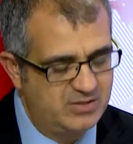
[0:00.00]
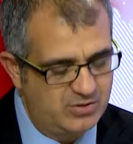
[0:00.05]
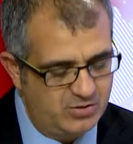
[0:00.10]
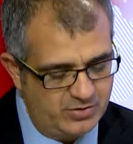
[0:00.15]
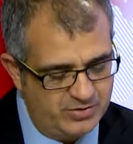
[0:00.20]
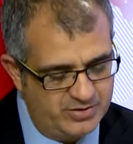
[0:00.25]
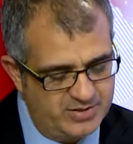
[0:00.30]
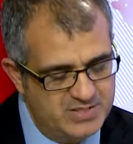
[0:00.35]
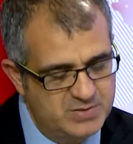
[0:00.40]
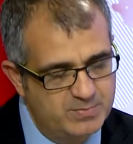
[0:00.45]

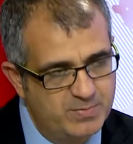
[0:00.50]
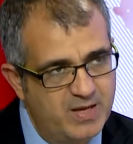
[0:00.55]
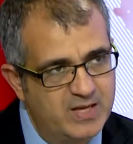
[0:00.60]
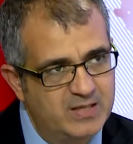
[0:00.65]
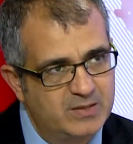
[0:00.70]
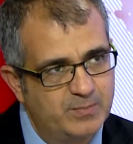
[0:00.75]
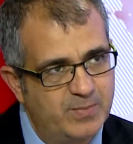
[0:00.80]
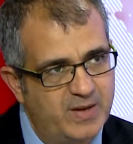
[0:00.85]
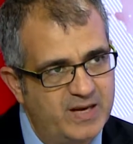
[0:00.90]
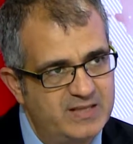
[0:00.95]
on the
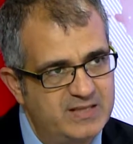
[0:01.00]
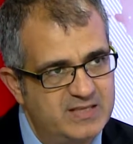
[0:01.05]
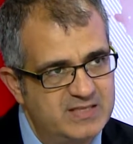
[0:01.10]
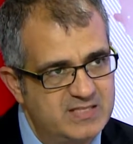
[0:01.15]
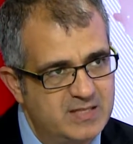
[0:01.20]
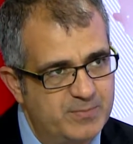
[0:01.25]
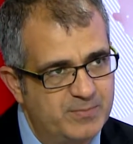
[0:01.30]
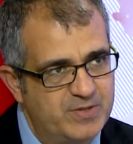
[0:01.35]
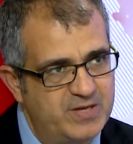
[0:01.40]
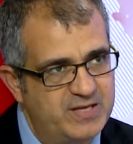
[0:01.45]
spot by the
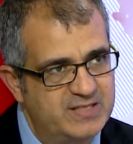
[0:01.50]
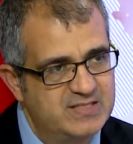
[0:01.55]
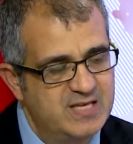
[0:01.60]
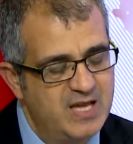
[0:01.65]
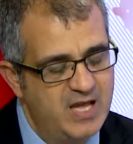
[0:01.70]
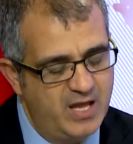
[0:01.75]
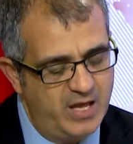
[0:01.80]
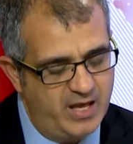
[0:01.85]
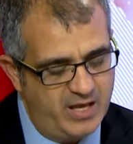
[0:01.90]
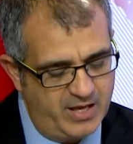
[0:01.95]
Cypriot
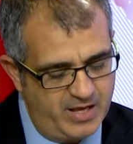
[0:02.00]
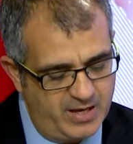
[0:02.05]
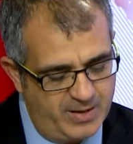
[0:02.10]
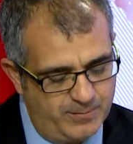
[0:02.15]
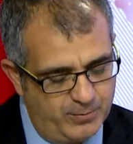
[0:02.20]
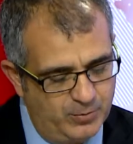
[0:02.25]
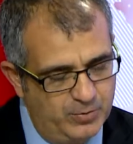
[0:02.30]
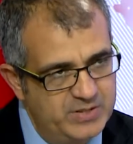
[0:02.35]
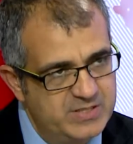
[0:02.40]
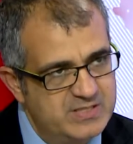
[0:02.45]

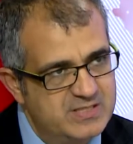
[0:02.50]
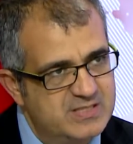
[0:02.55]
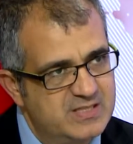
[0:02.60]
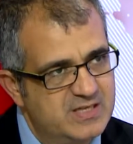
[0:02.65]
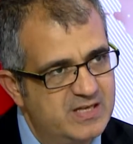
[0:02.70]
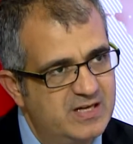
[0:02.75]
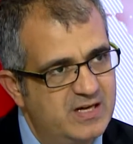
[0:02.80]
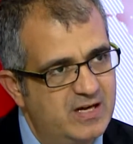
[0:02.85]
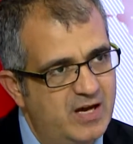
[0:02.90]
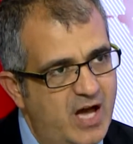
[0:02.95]
police
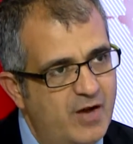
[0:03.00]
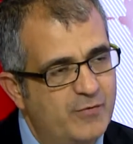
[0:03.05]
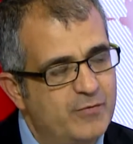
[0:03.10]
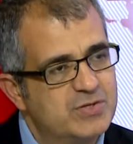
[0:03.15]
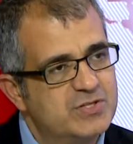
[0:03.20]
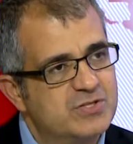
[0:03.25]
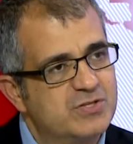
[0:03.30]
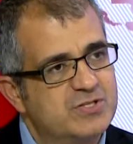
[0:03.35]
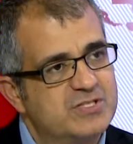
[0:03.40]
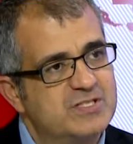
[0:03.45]

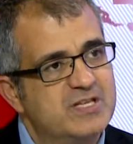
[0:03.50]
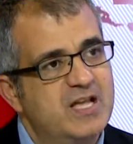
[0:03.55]
officers.